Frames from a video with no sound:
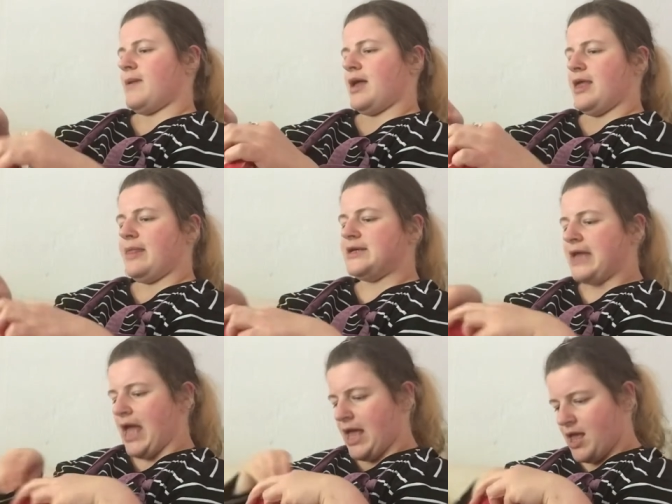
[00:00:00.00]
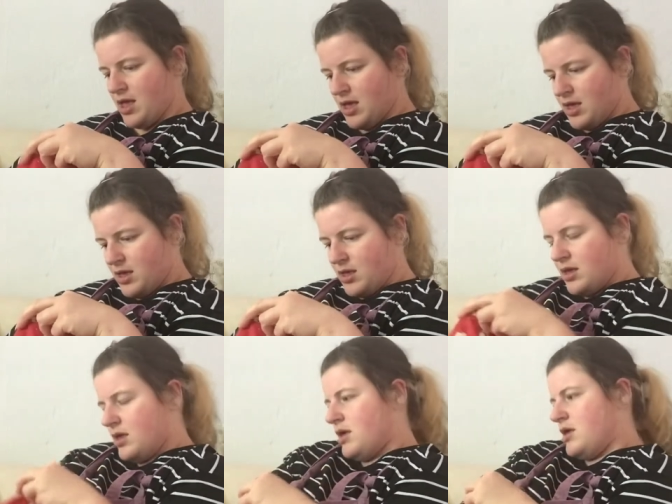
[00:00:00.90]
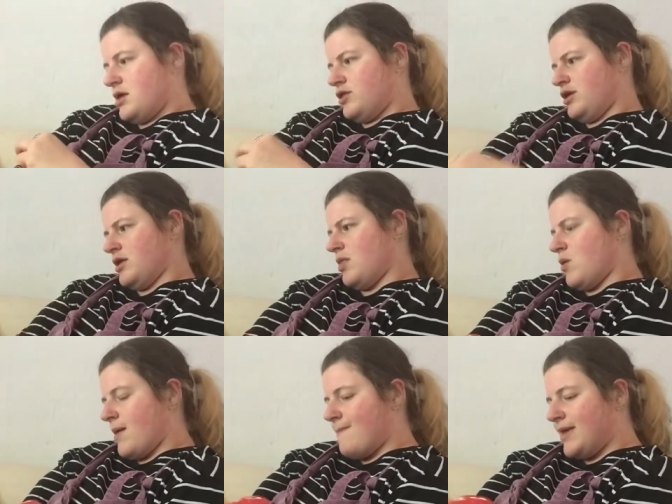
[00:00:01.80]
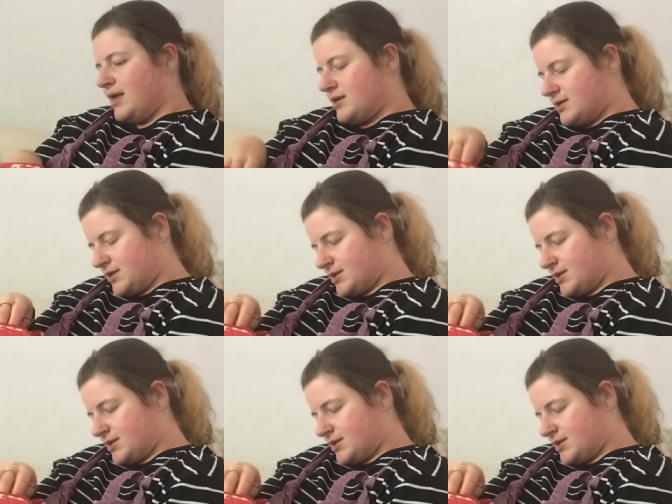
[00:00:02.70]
back in the day. She no longer makes